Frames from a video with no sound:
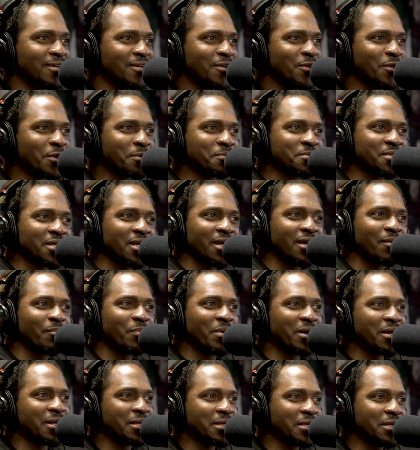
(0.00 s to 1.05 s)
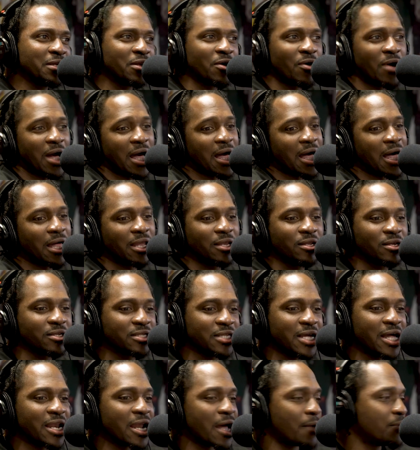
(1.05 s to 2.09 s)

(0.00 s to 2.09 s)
You know what I'm saying? But, you know, I looked at it.